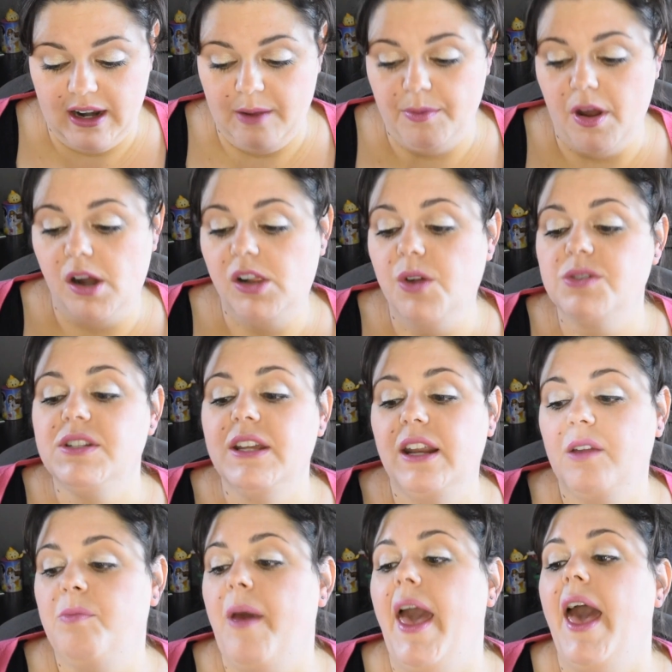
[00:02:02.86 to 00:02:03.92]
I'm not close to
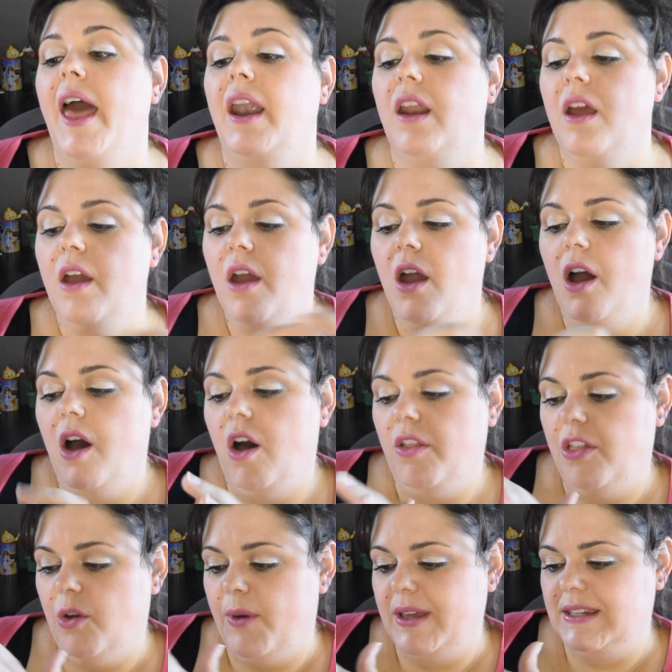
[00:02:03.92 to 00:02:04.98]
hitting pan,
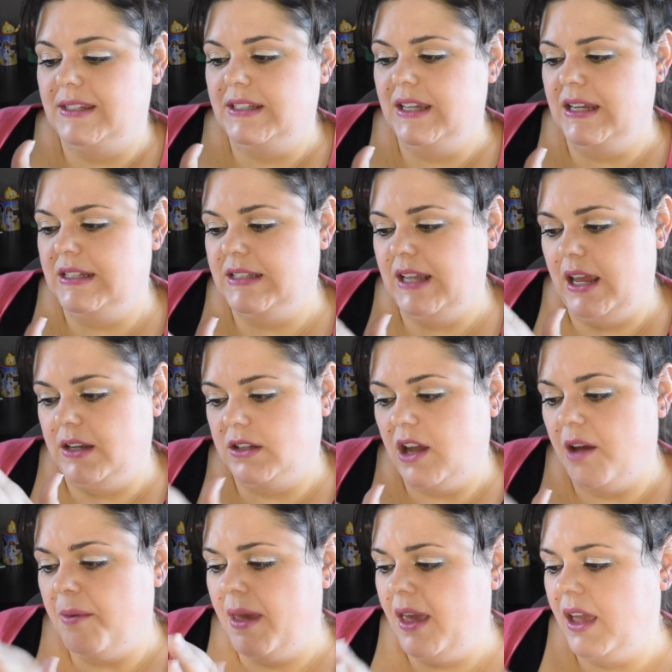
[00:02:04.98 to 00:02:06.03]
although I see a dent
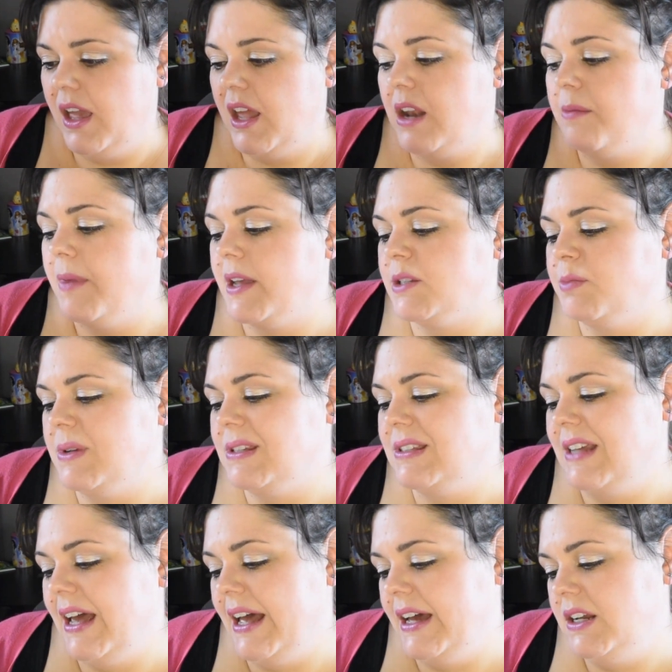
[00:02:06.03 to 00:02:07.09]
coming and it makes me
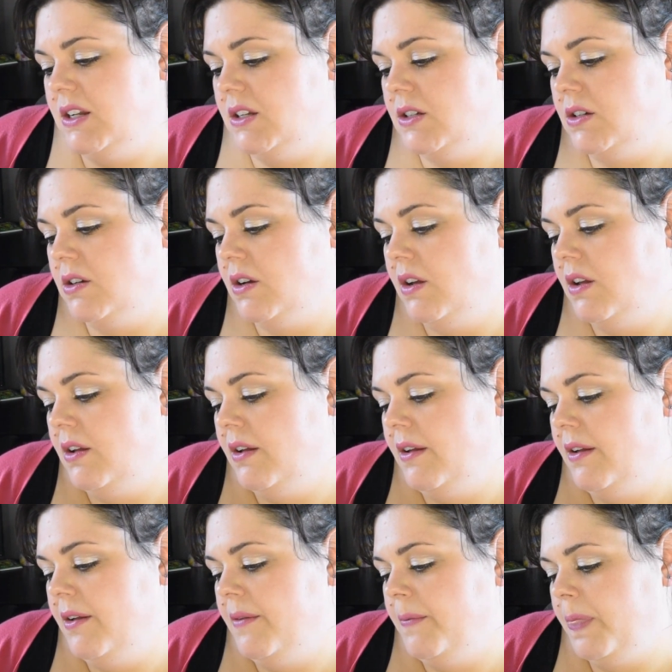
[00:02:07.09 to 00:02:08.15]
sad.
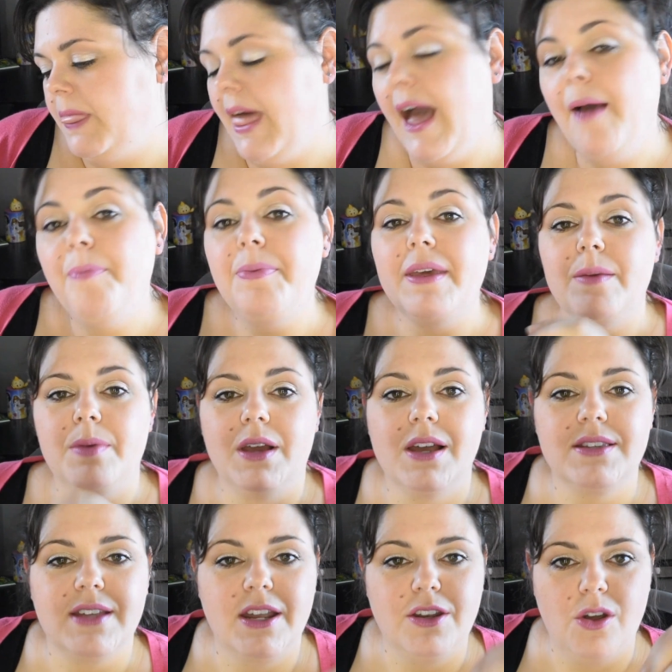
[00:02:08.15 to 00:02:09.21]
Happy
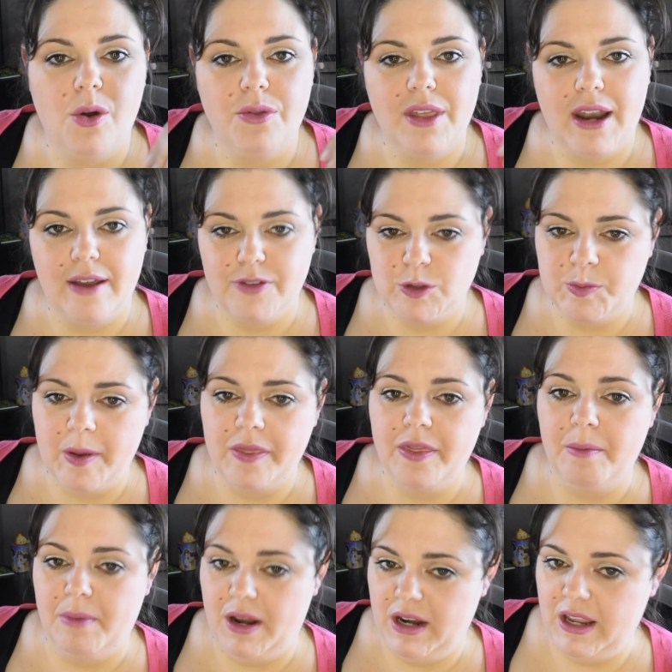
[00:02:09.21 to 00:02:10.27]
because I know that I've spent the
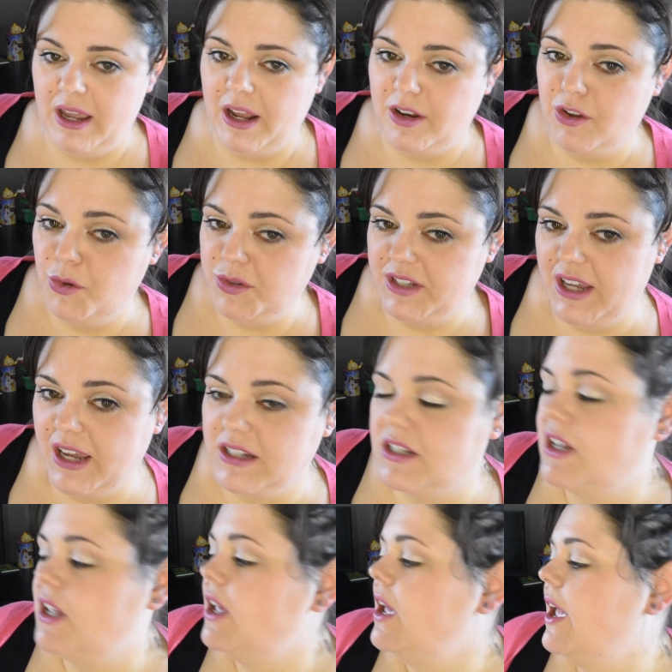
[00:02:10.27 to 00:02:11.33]
money and using it,
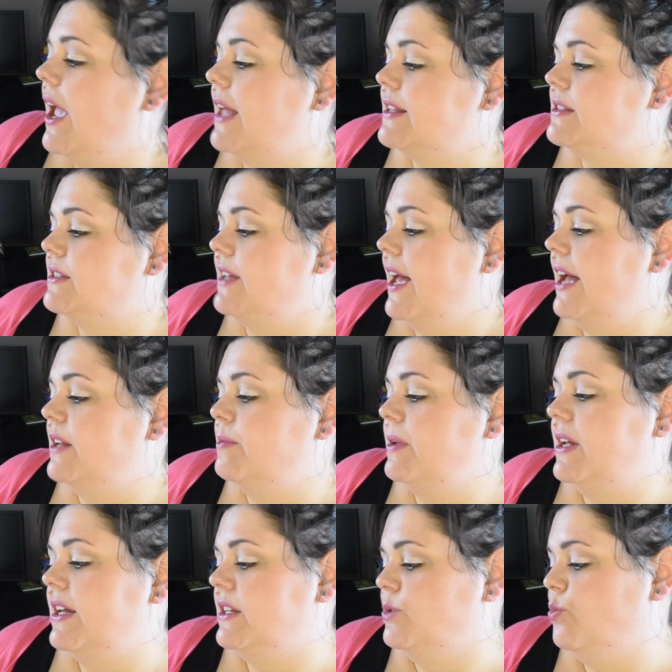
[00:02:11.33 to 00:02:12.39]
and sad
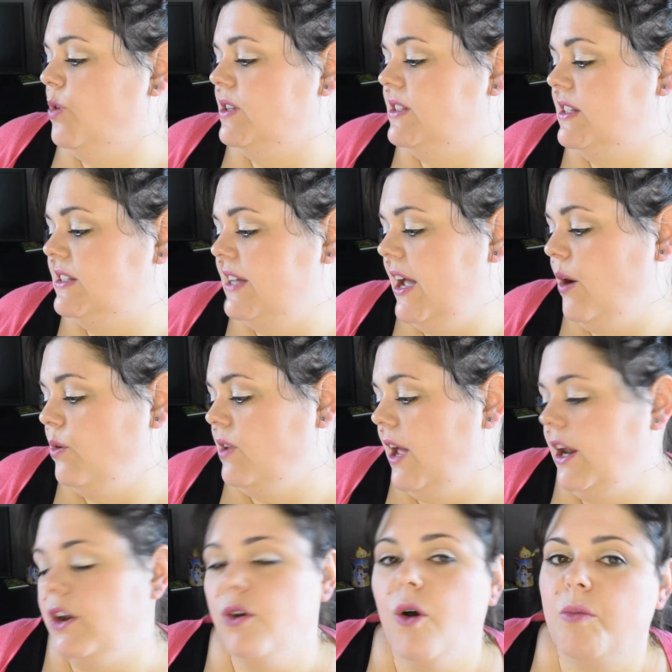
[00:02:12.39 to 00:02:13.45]
because once it's out, I
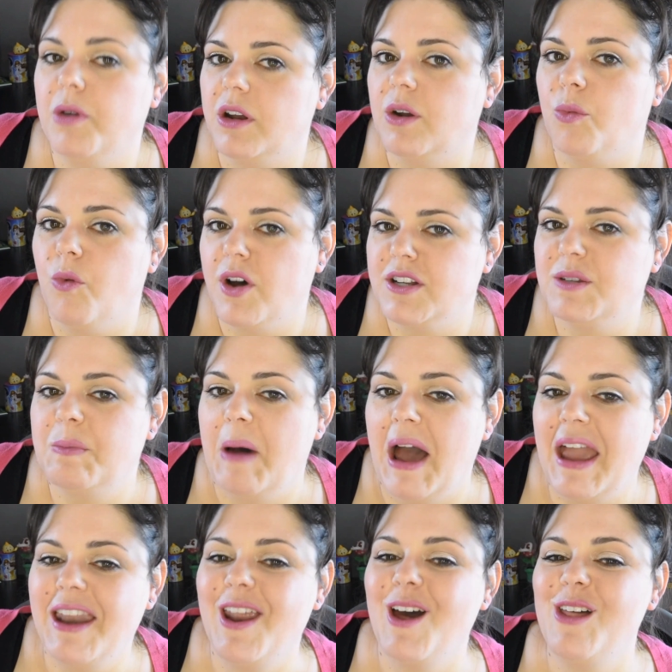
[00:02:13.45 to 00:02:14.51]
know I'm going to want to buy
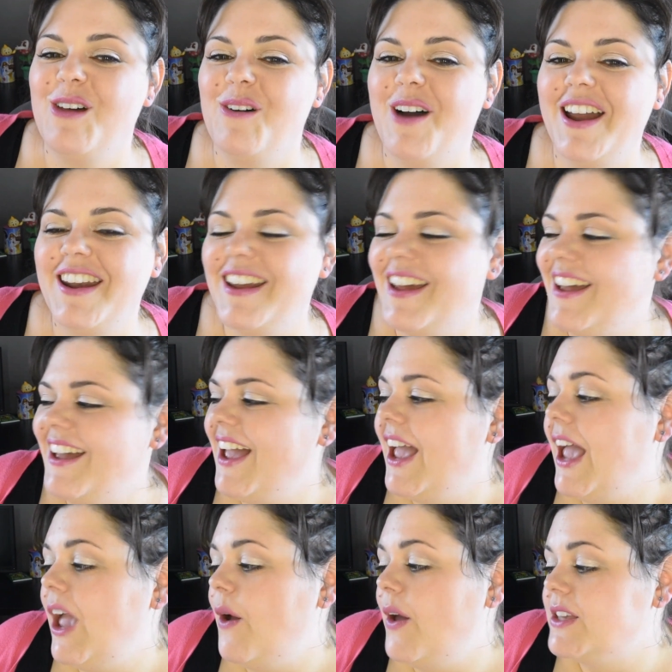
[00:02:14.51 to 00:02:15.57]
another one.
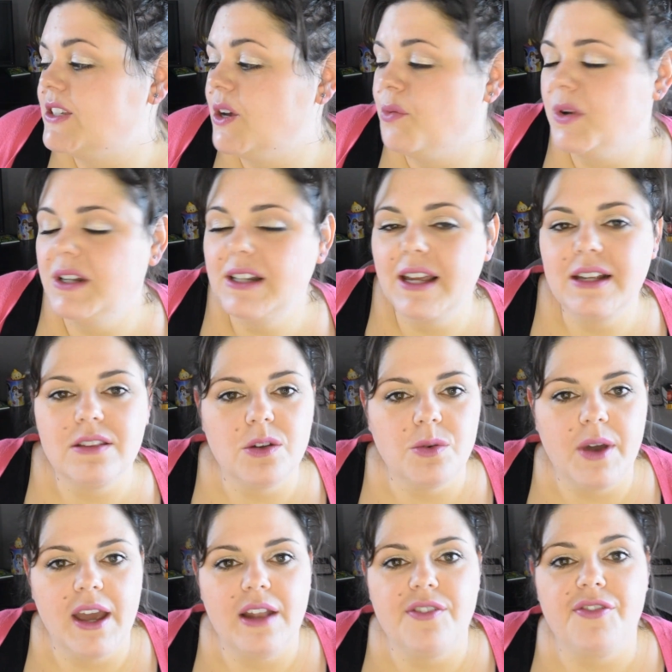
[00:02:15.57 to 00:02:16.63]
Anyway, so I really like the
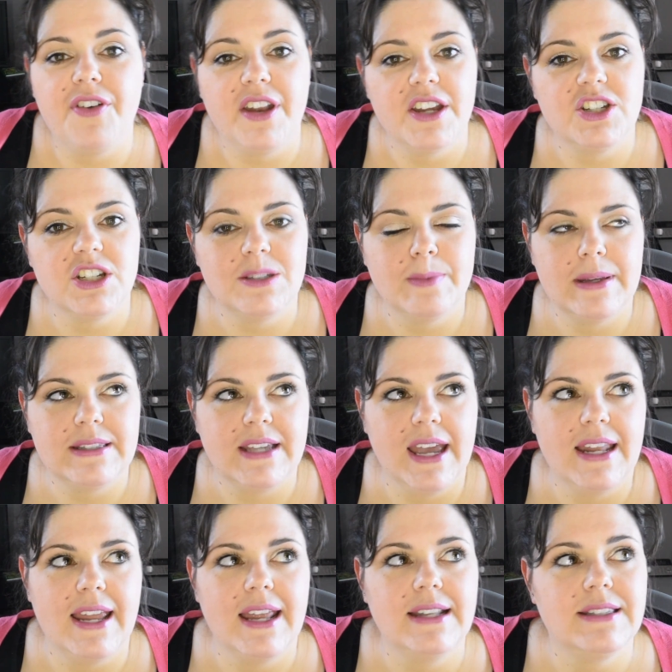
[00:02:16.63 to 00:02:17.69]
way it finishes my
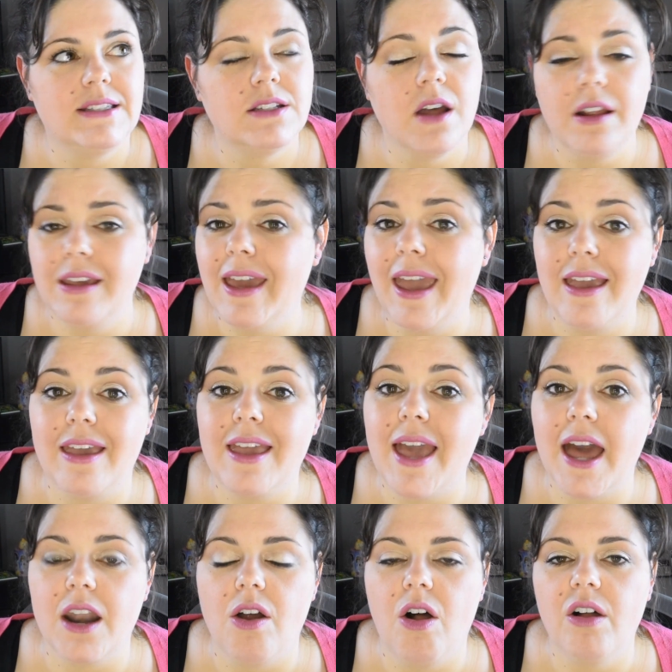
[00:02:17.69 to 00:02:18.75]
skin. It's not cakey
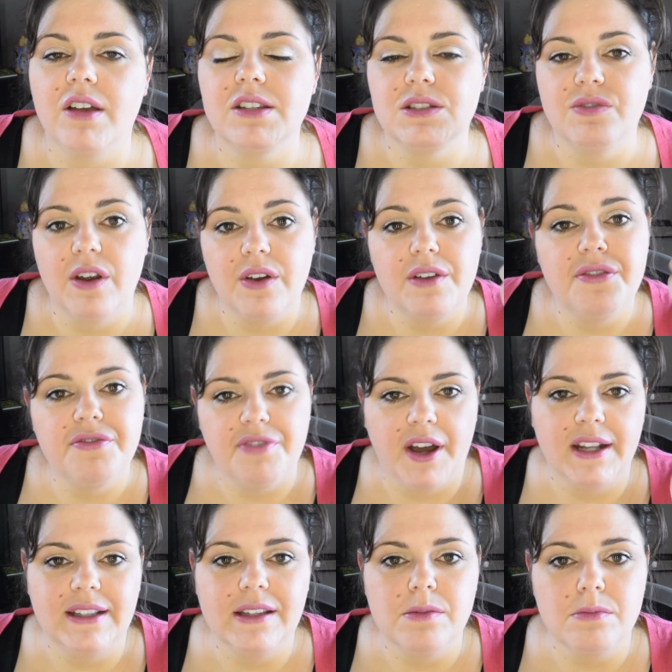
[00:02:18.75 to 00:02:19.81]
at all because it's very
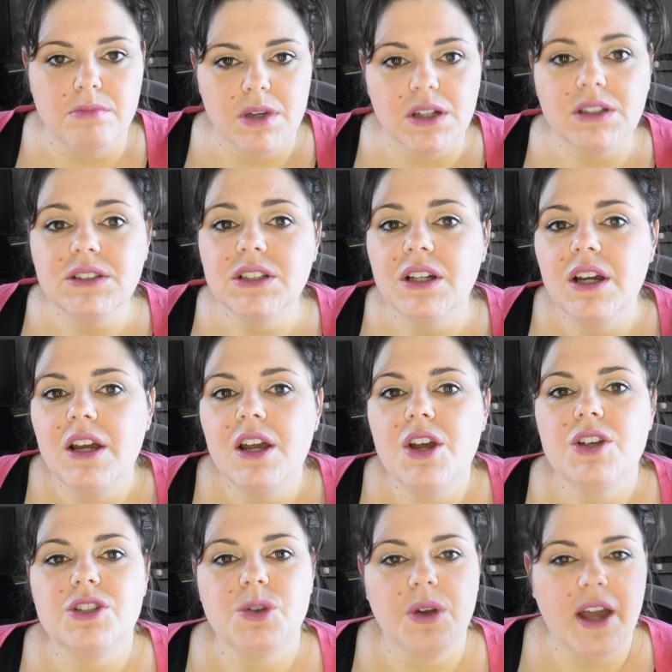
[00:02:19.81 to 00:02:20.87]
finely milled,
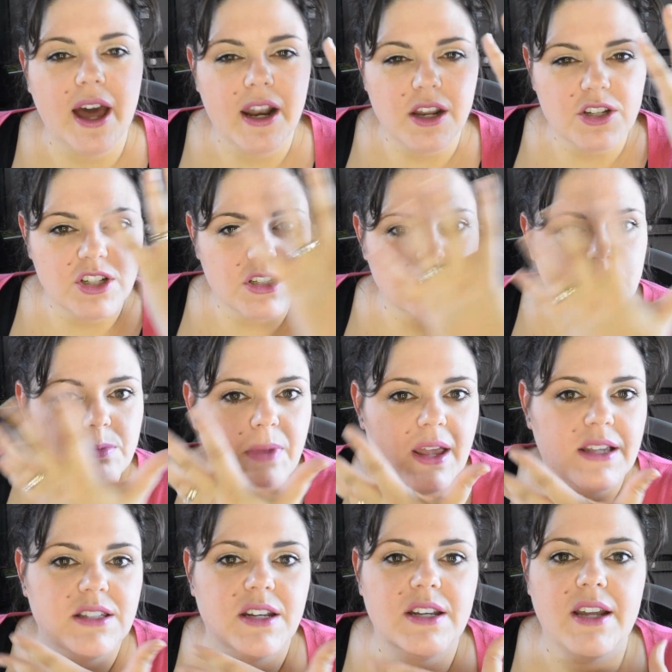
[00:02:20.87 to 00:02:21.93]
so it kind of just
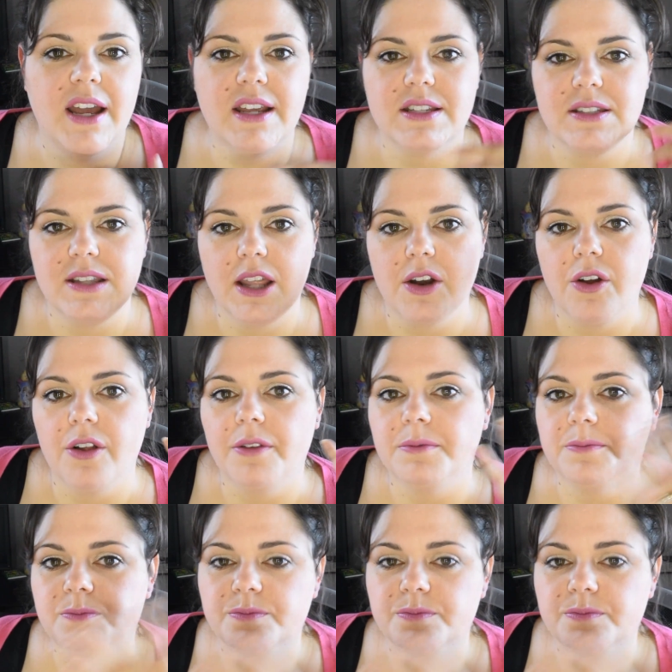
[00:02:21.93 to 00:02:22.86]
makes a nice little